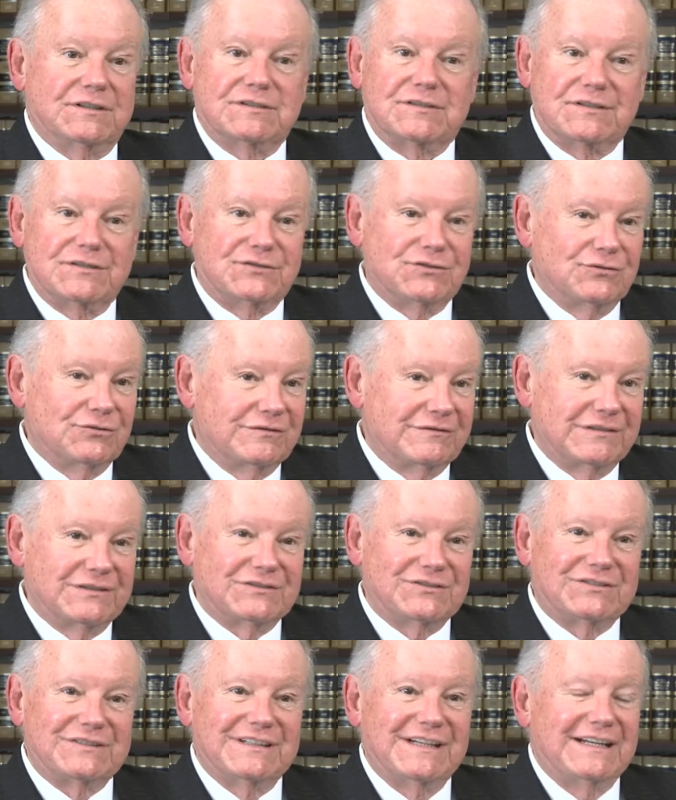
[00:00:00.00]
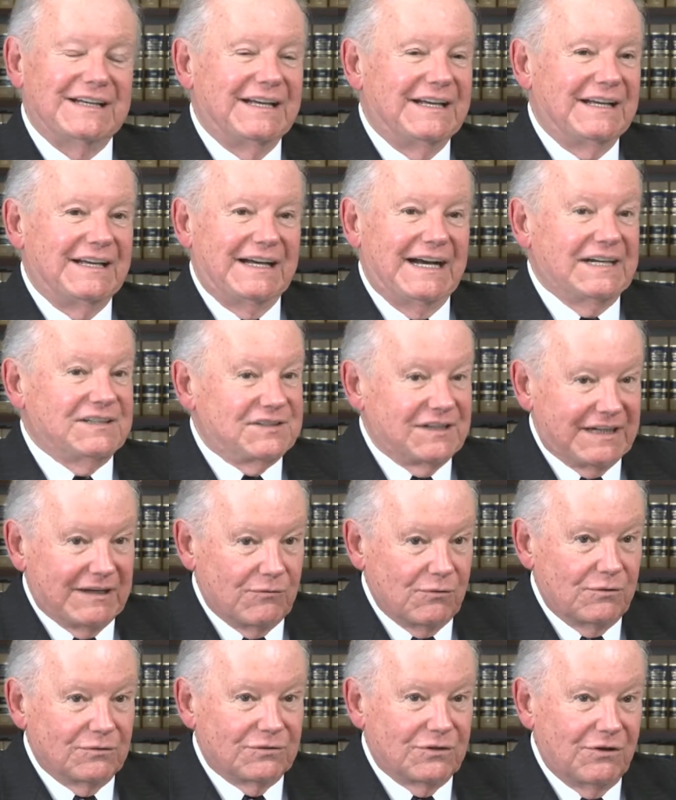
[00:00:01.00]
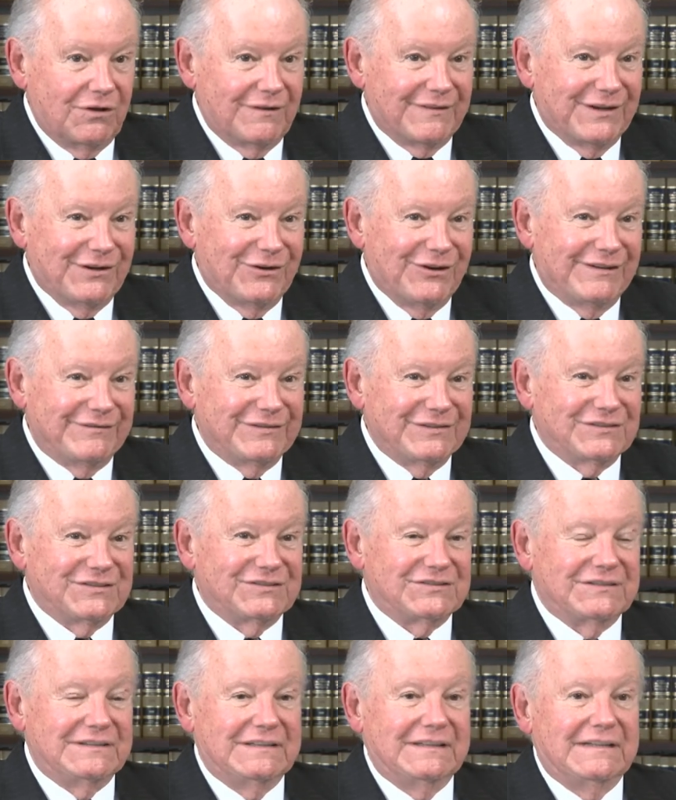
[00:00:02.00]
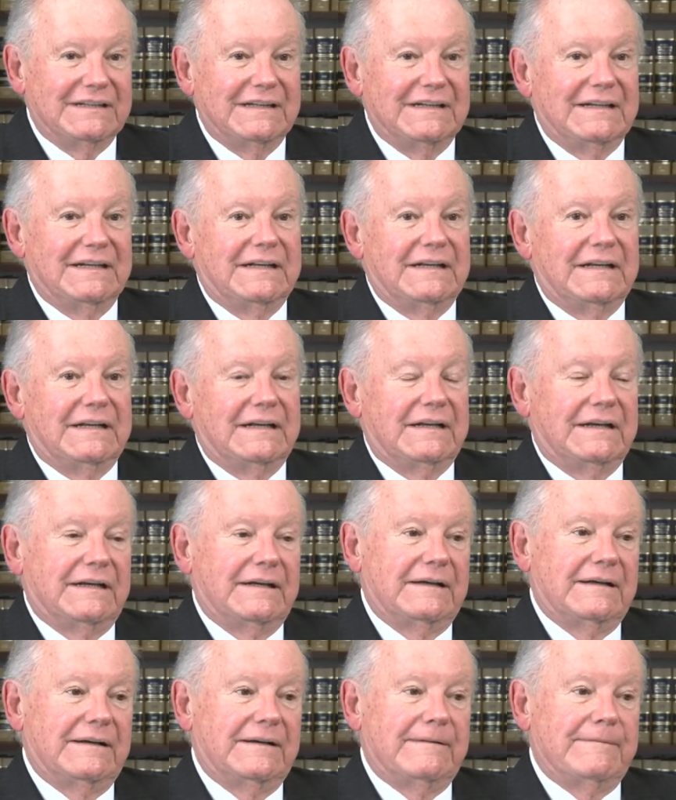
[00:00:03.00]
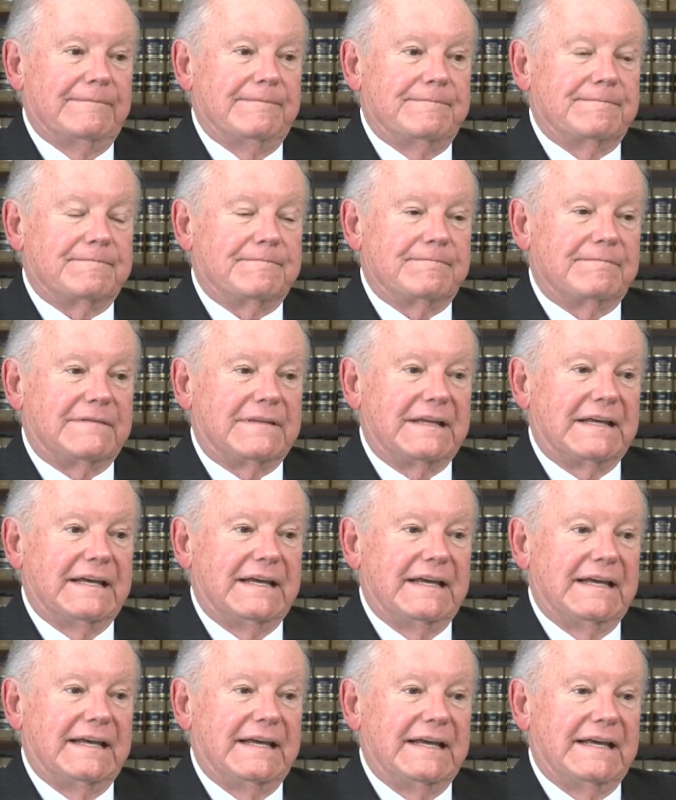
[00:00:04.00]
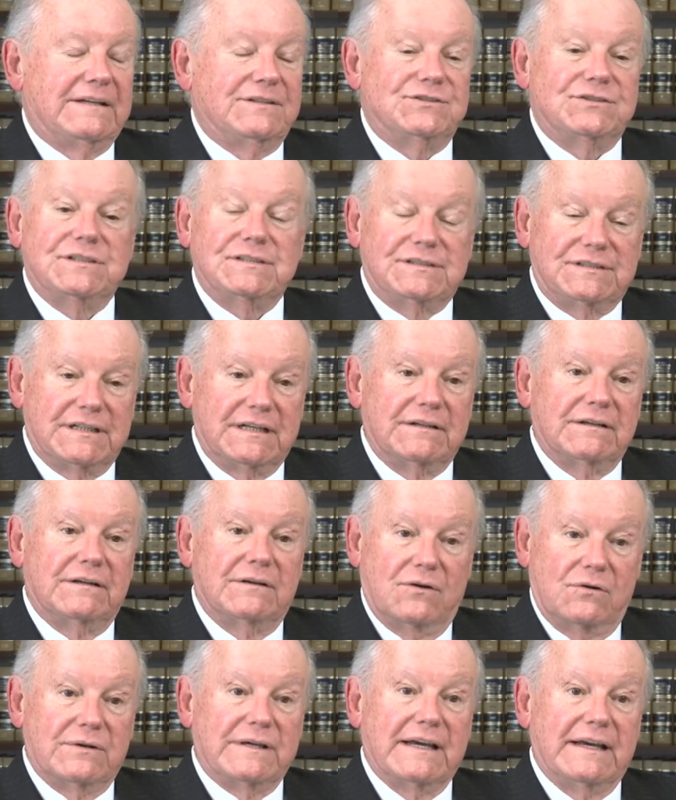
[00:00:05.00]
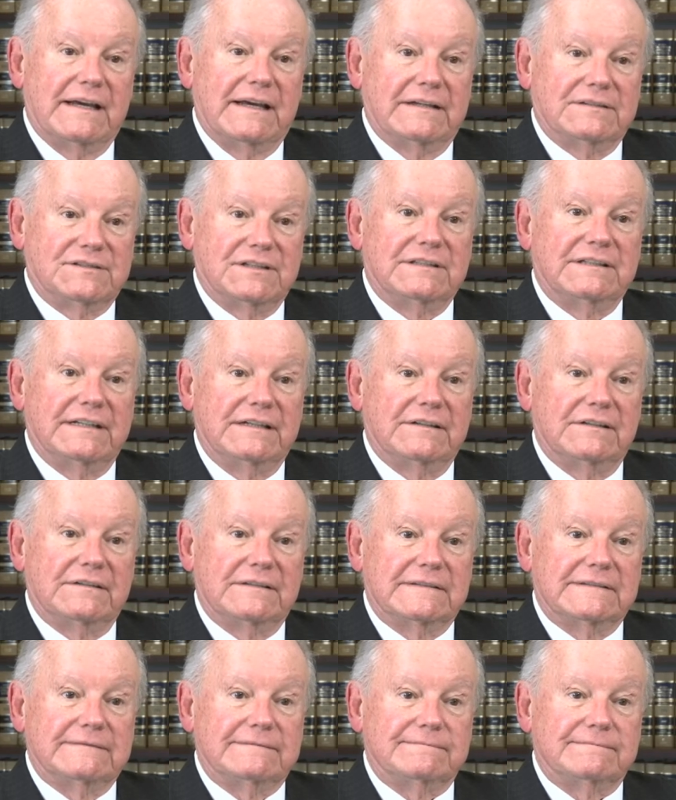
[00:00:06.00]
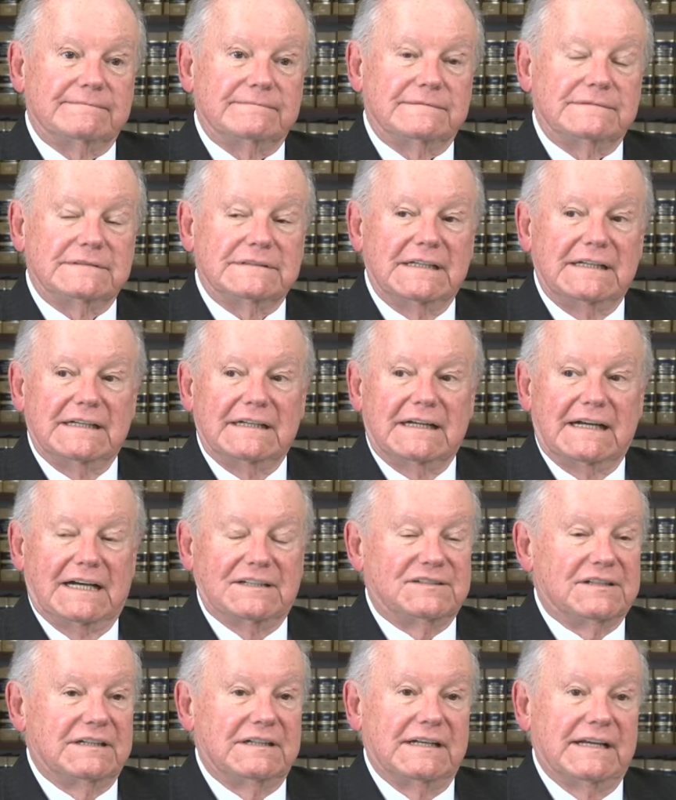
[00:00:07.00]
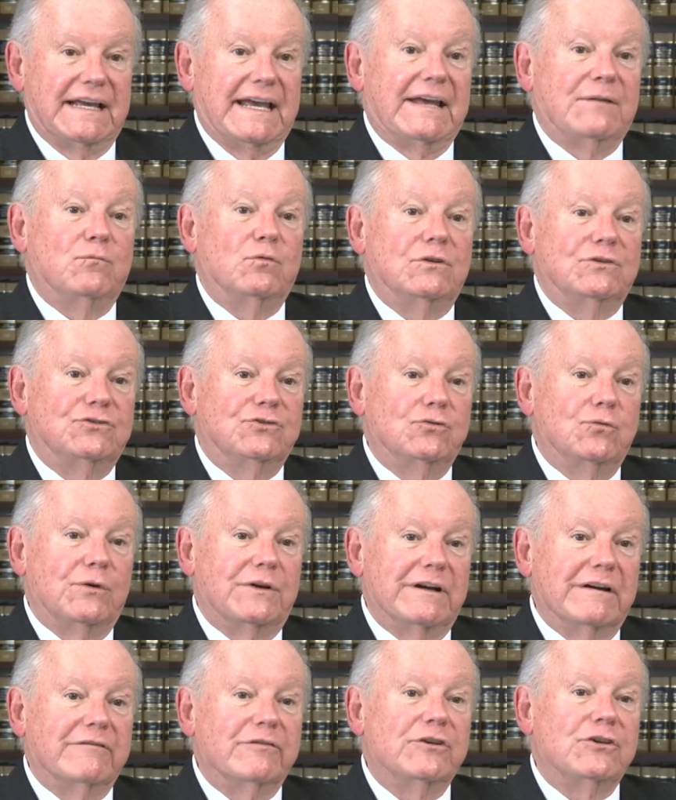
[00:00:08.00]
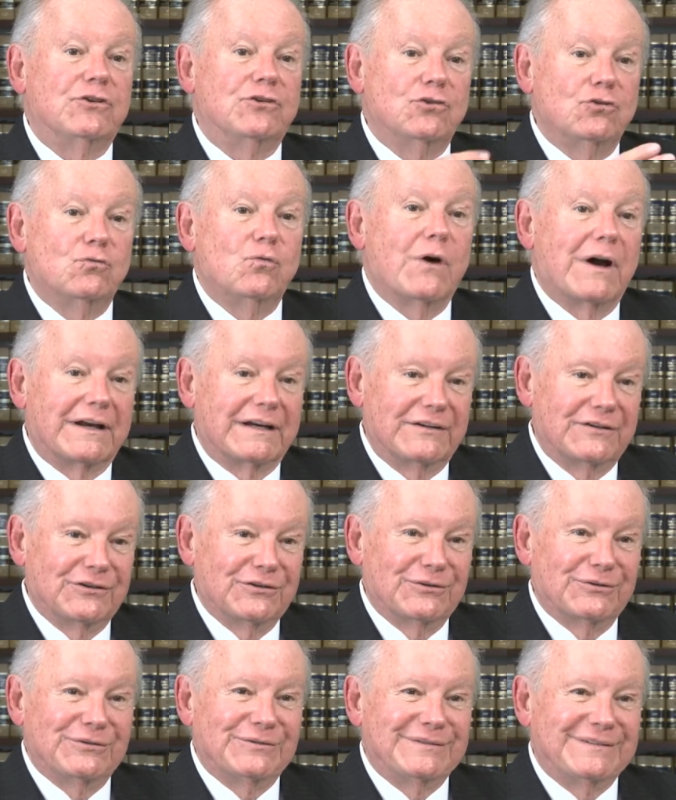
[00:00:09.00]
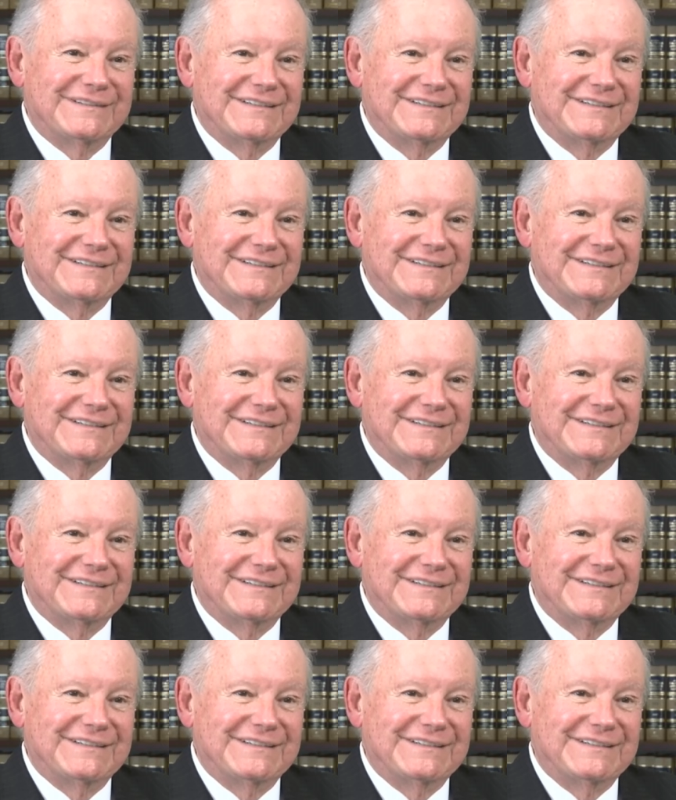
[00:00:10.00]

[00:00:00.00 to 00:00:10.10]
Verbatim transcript: just the two of us. I said, I won't call the office. Um, and she said, okay, it's a deal. I said, and we'll do whatever you want to do.